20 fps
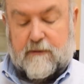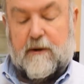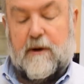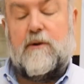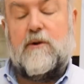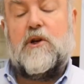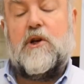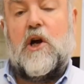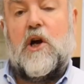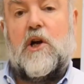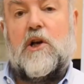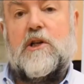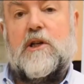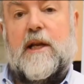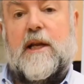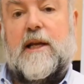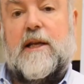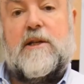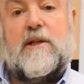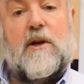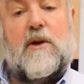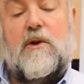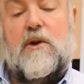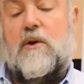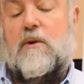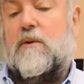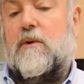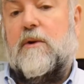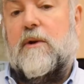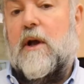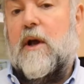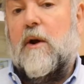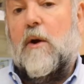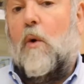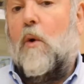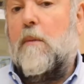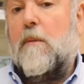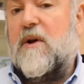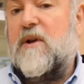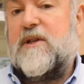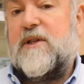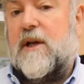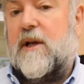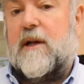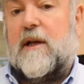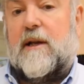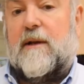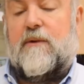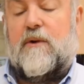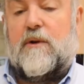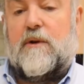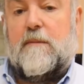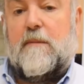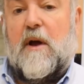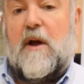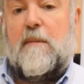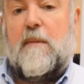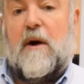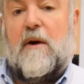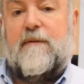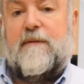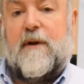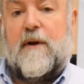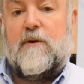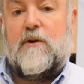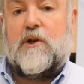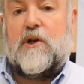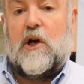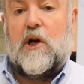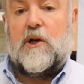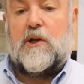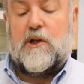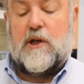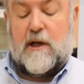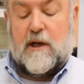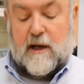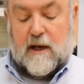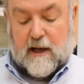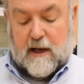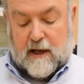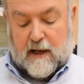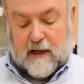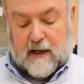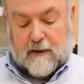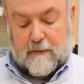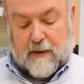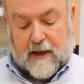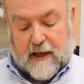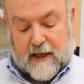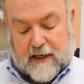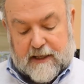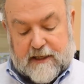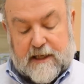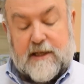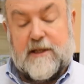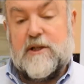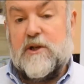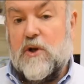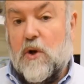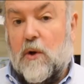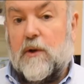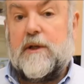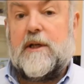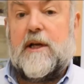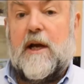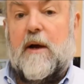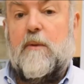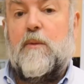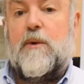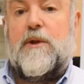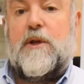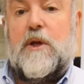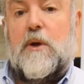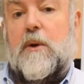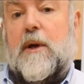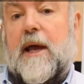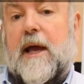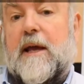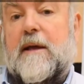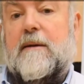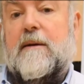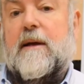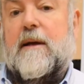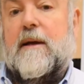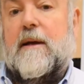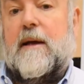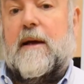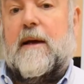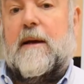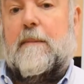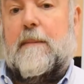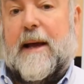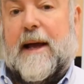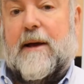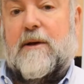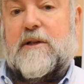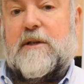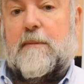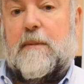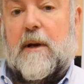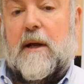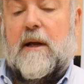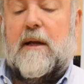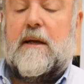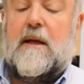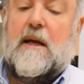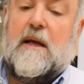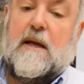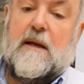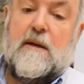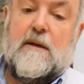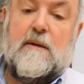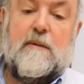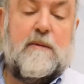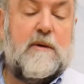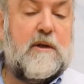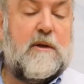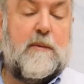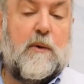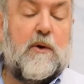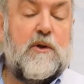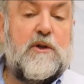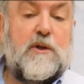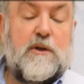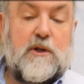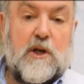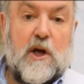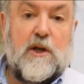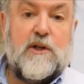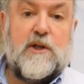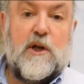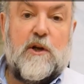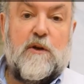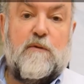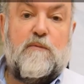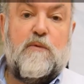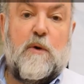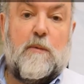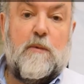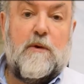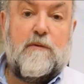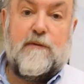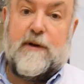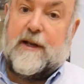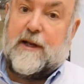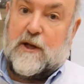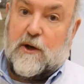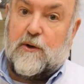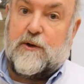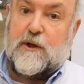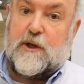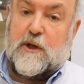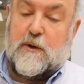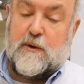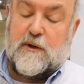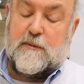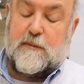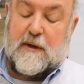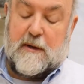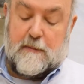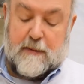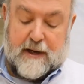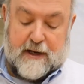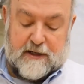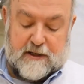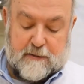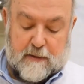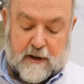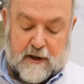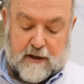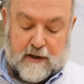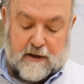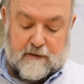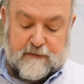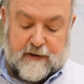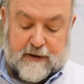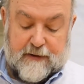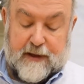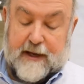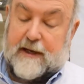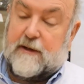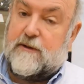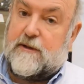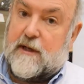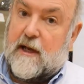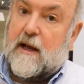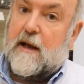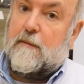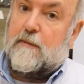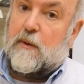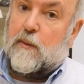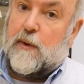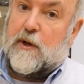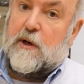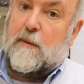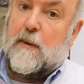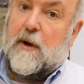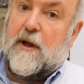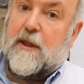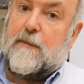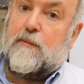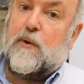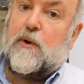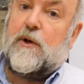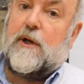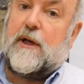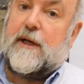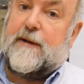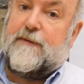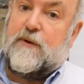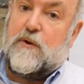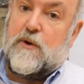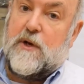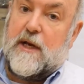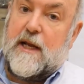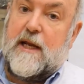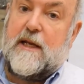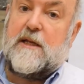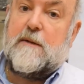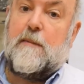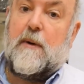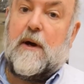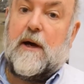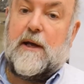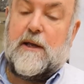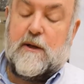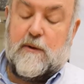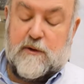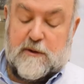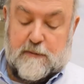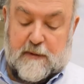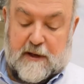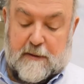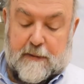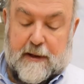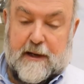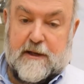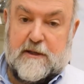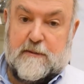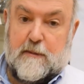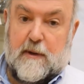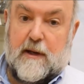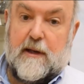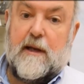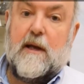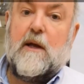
charge lead, so you can almost certainly have got a mobile phone charger. It does not come with a UK power supply. To be honest, the chances are you've probably already got a USB power supply around the house, but when you buy the product, if you need to buy a USB power supply,